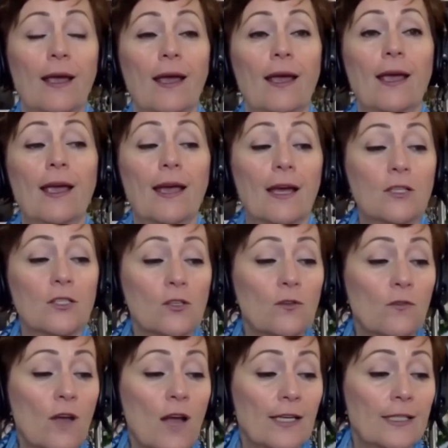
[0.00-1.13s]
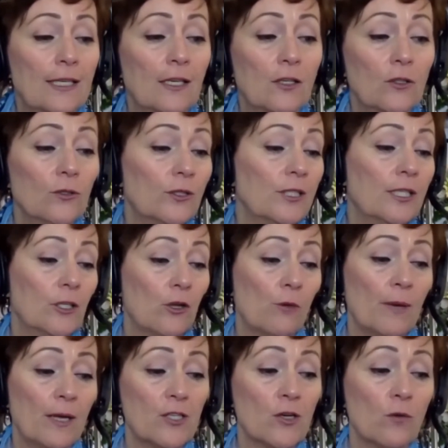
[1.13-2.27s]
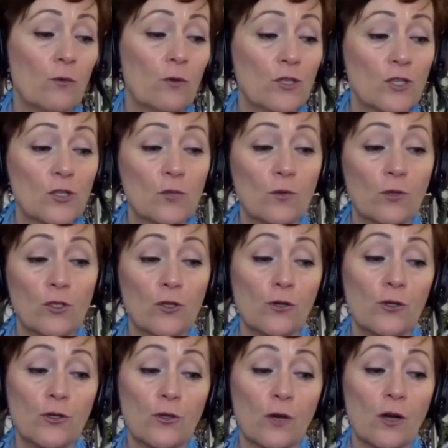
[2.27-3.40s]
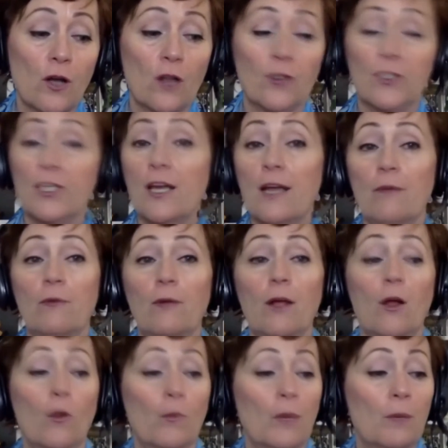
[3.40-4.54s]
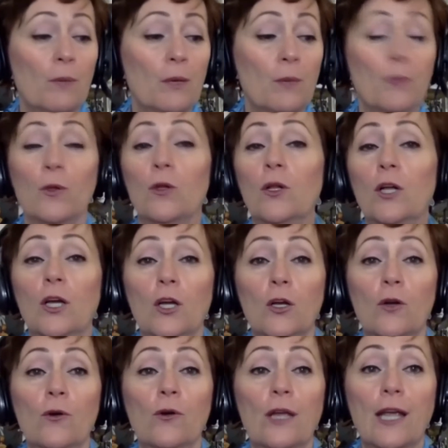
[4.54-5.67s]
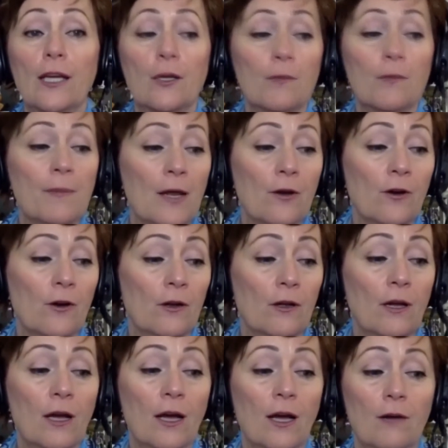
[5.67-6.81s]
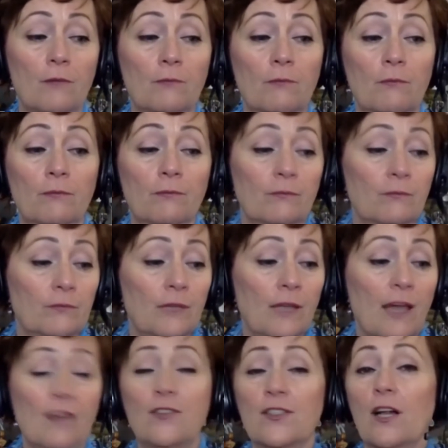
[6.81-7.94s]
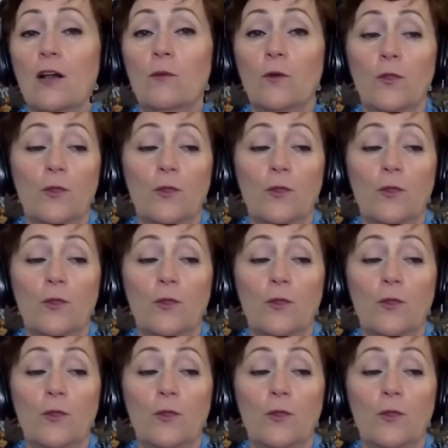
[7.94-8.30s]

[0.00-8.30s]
And you've got it included in your budget, which is what you're doing all the time, helping people create a better lifestyle with their